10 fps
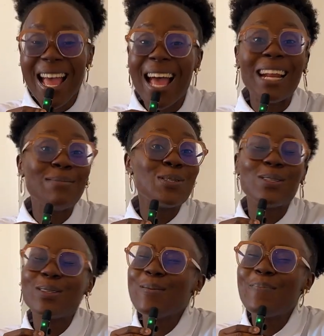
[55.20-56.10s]
and I'm
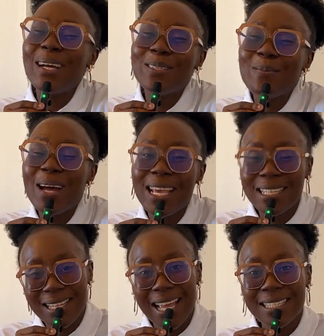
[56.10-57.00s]
super duper
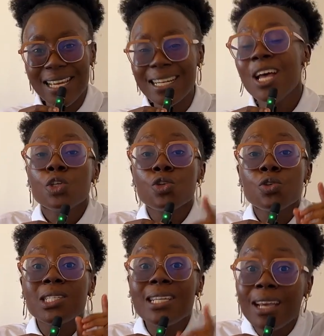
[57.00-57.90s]
excited. So
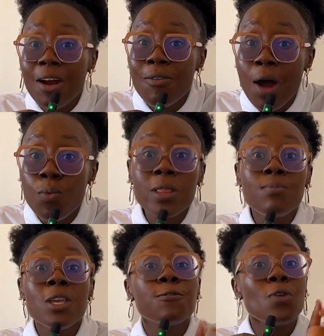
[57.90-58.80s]
stick around with
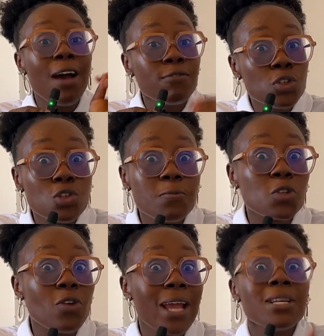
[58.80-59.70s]
me. If you haven't
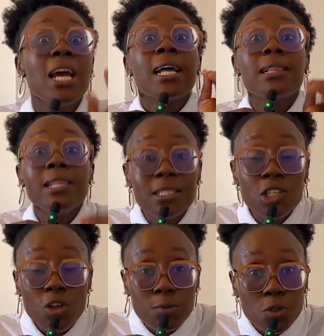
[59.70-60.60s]
subscribed, click the
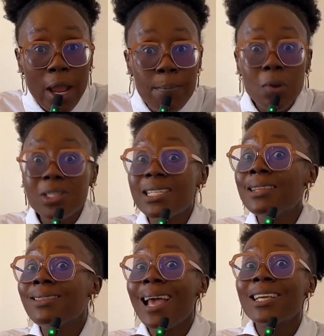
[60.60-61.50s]
subscribe
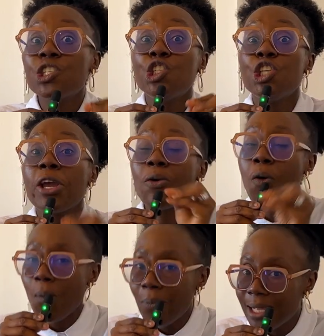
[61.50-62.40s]
button, like, share,
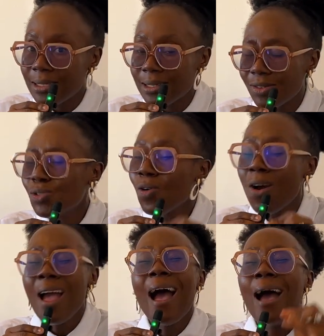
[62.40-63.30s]
comments. You know,
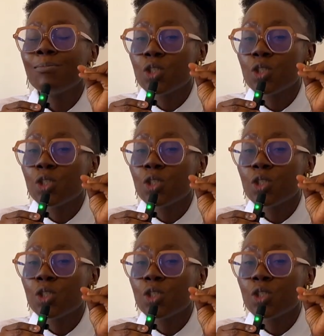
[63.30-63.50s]
I'm